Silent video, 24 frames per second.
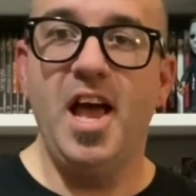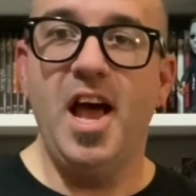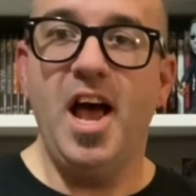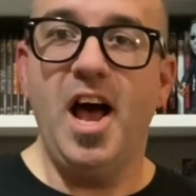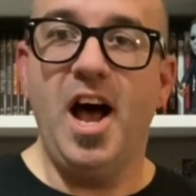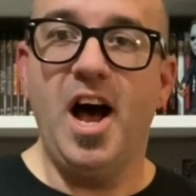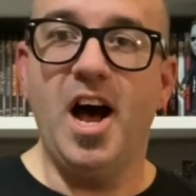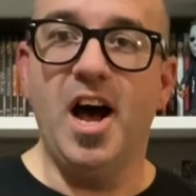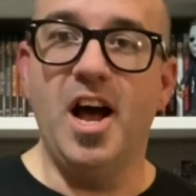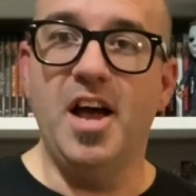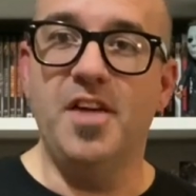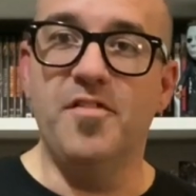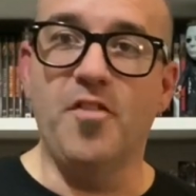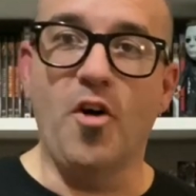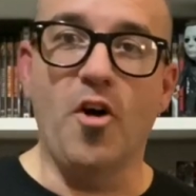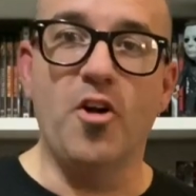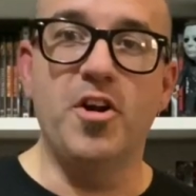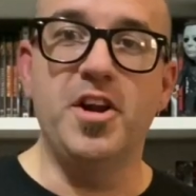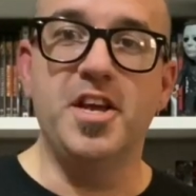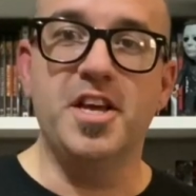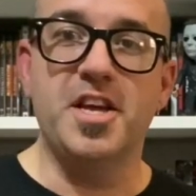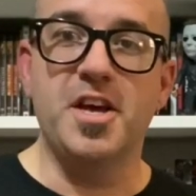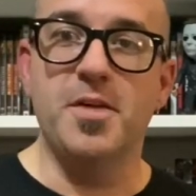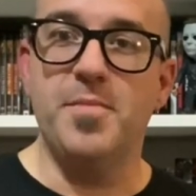have
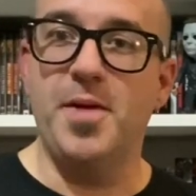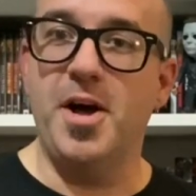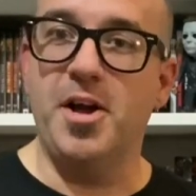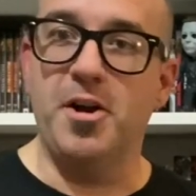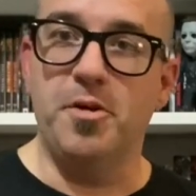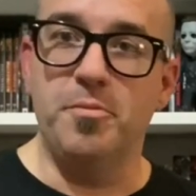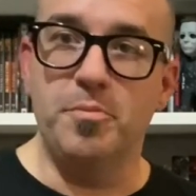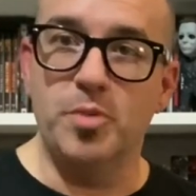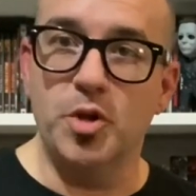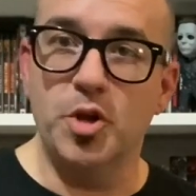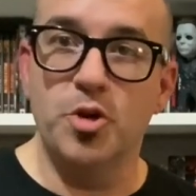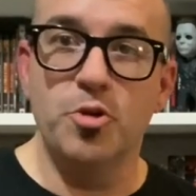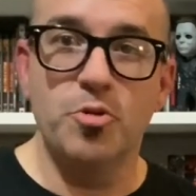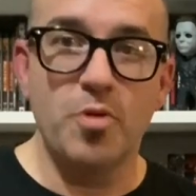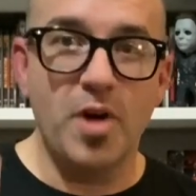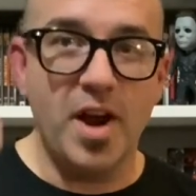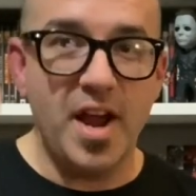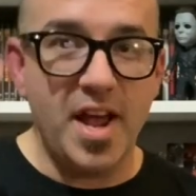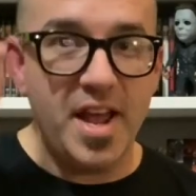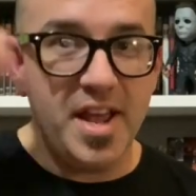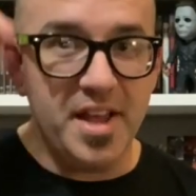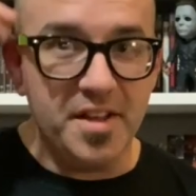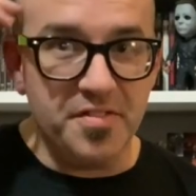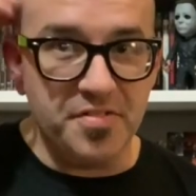already come out on
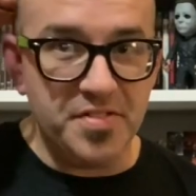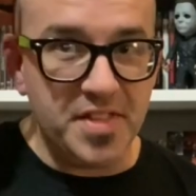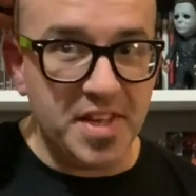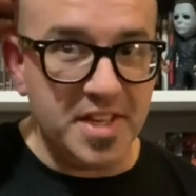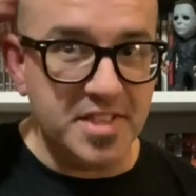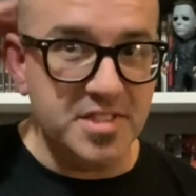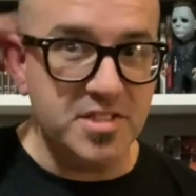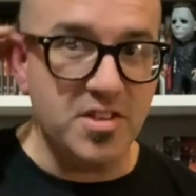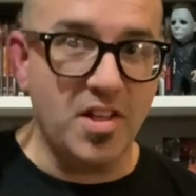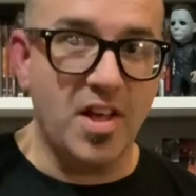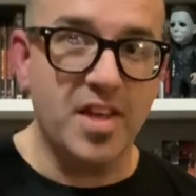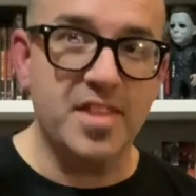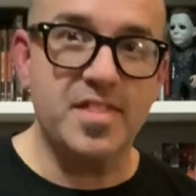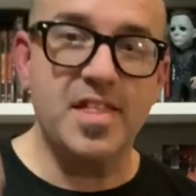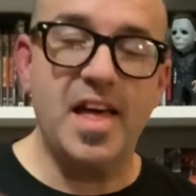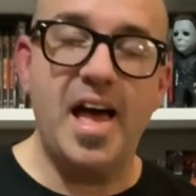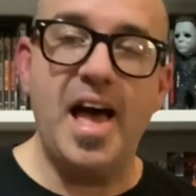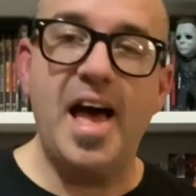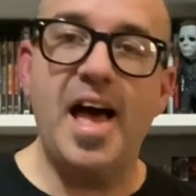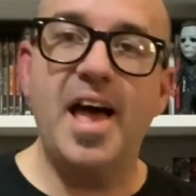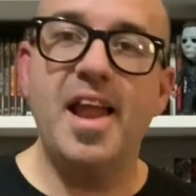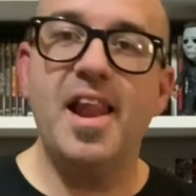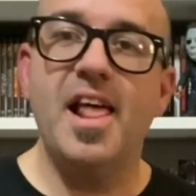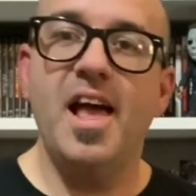Blu-ray and things like
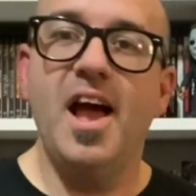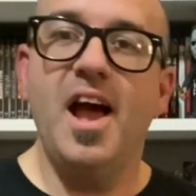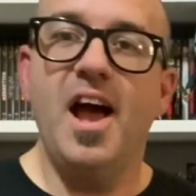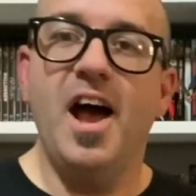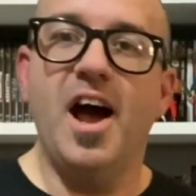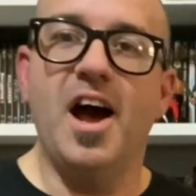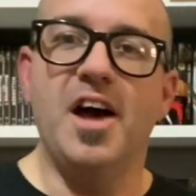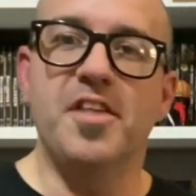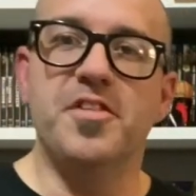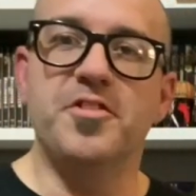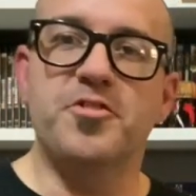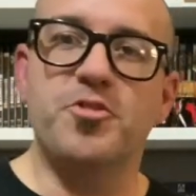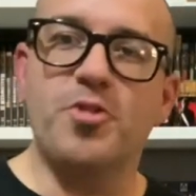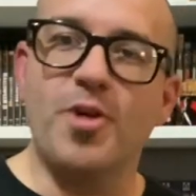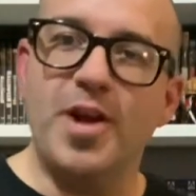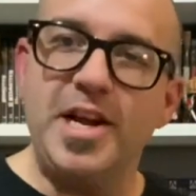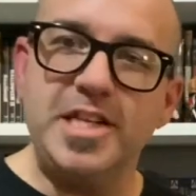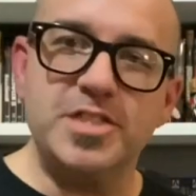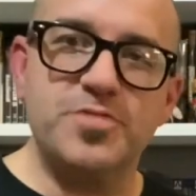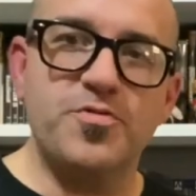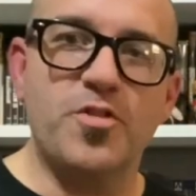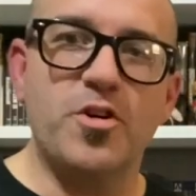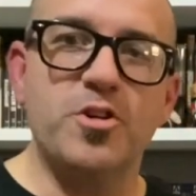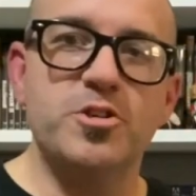that. The
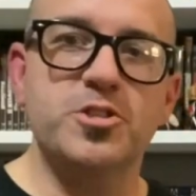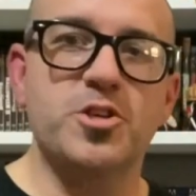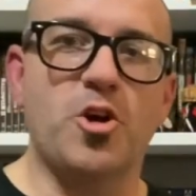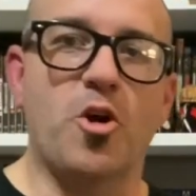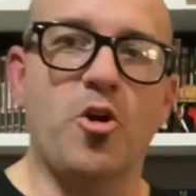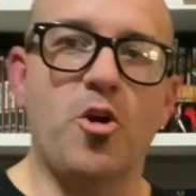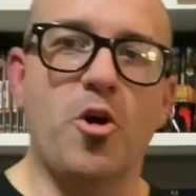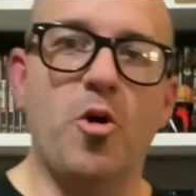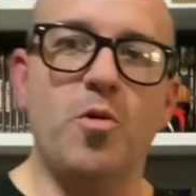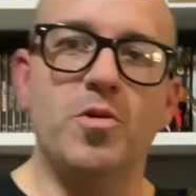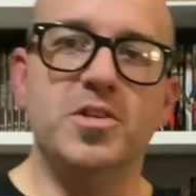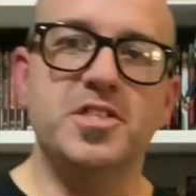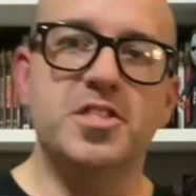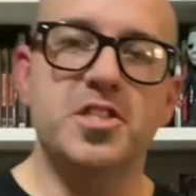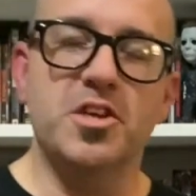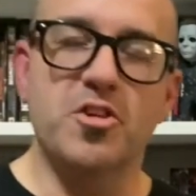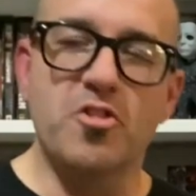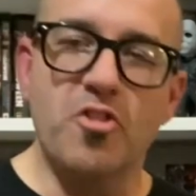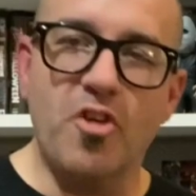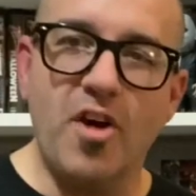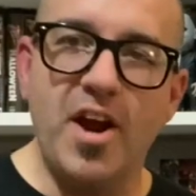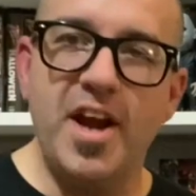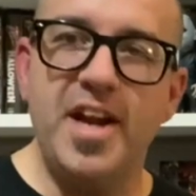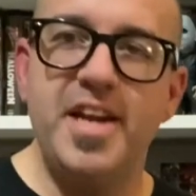transfers aren't always the
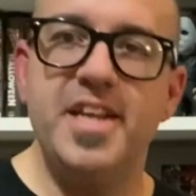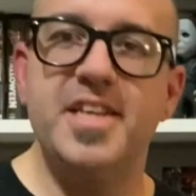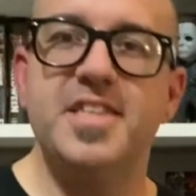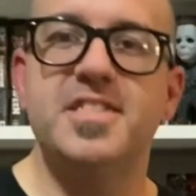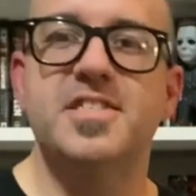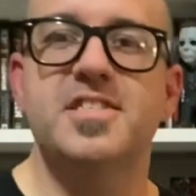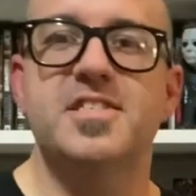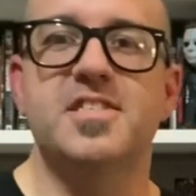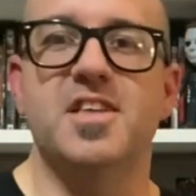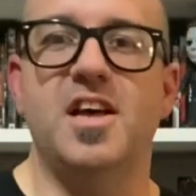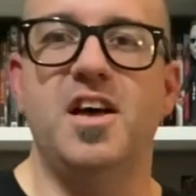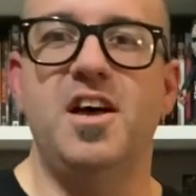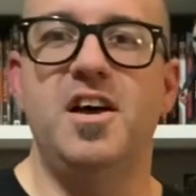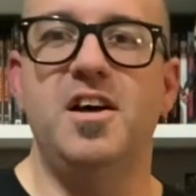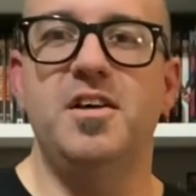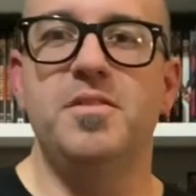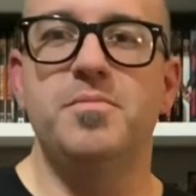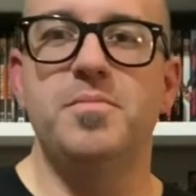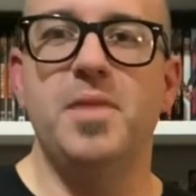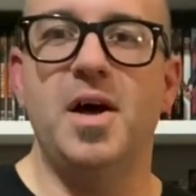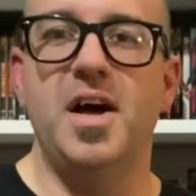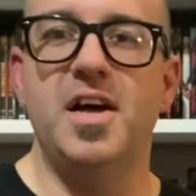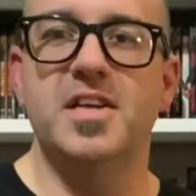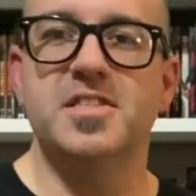greatest.
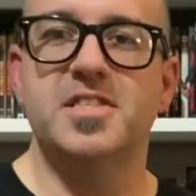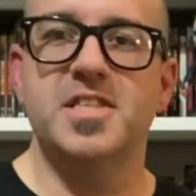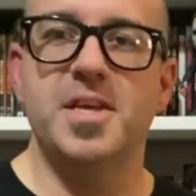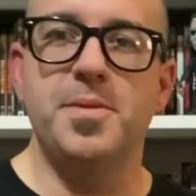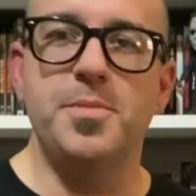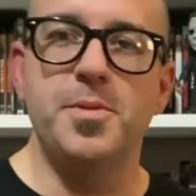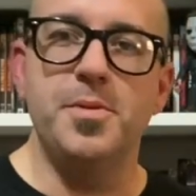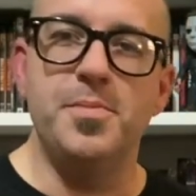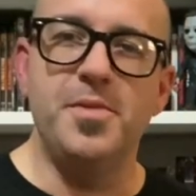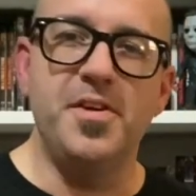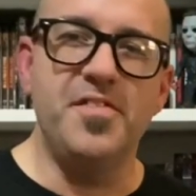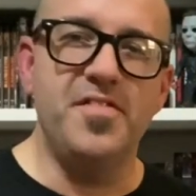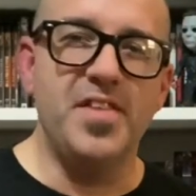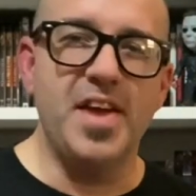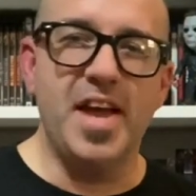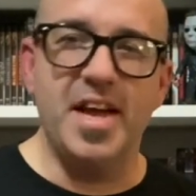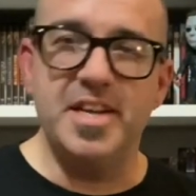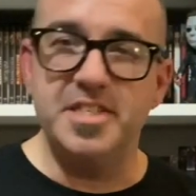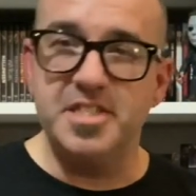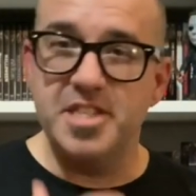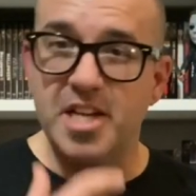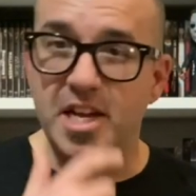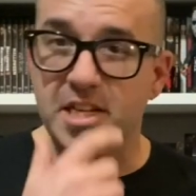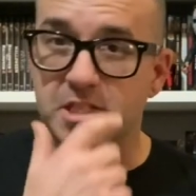Some seem to be
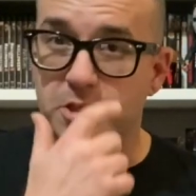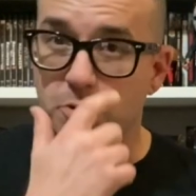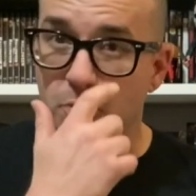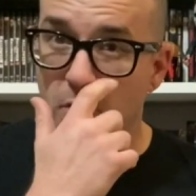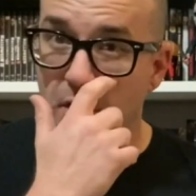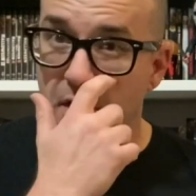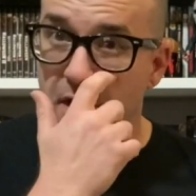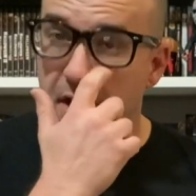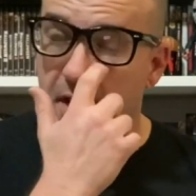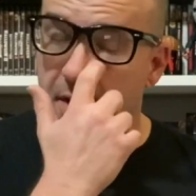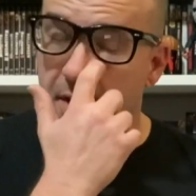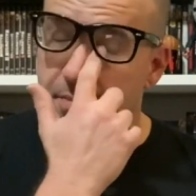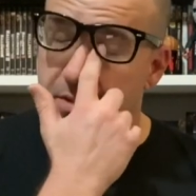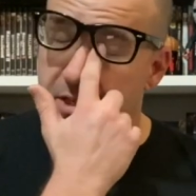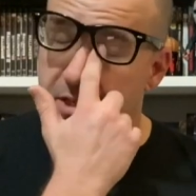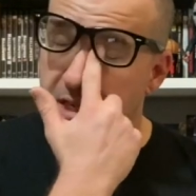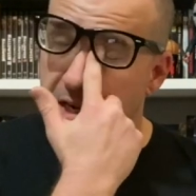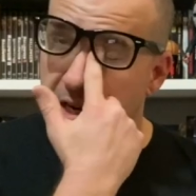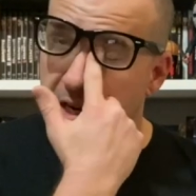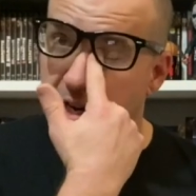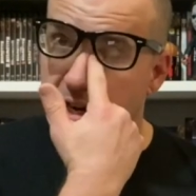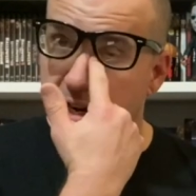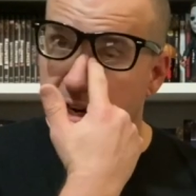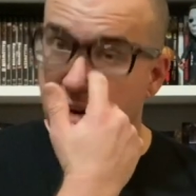VHS rips
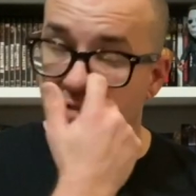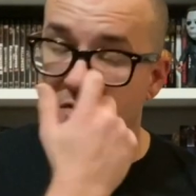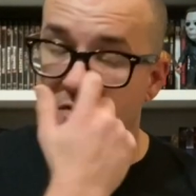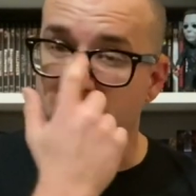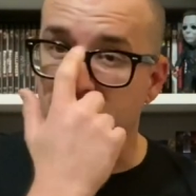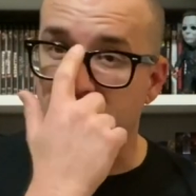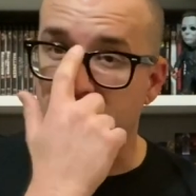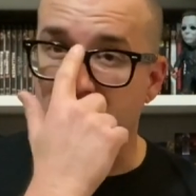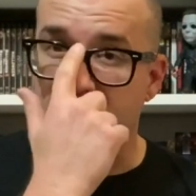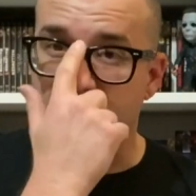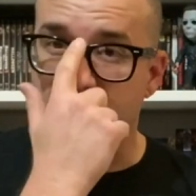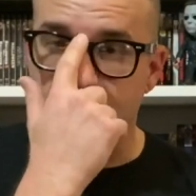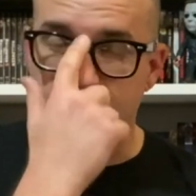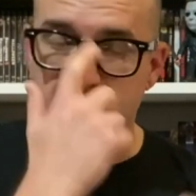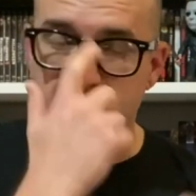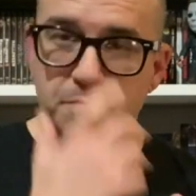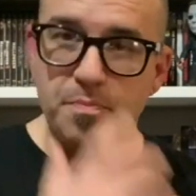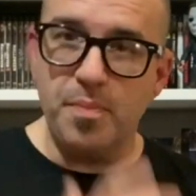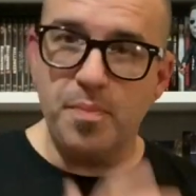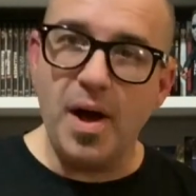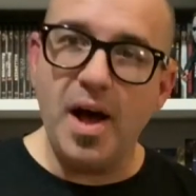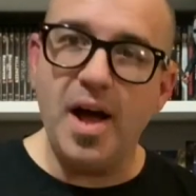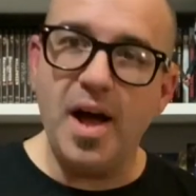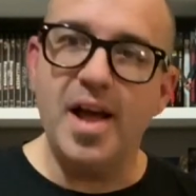and different things,
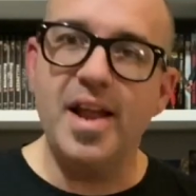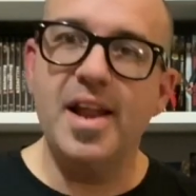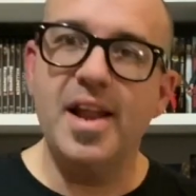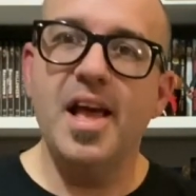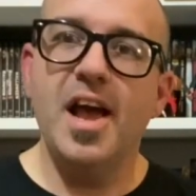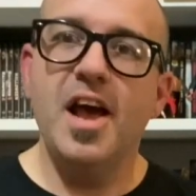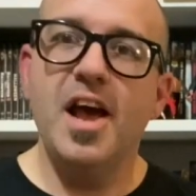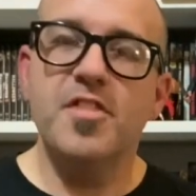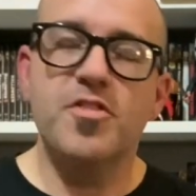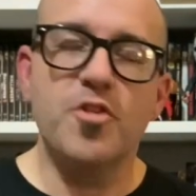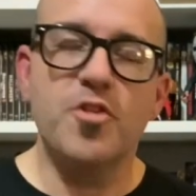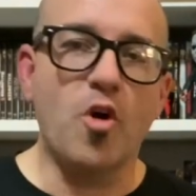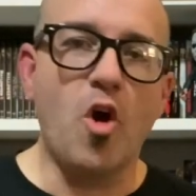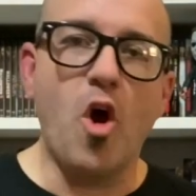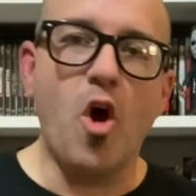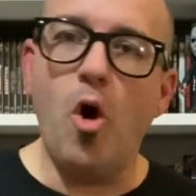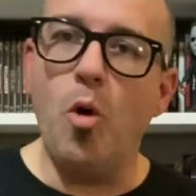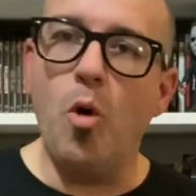but they're all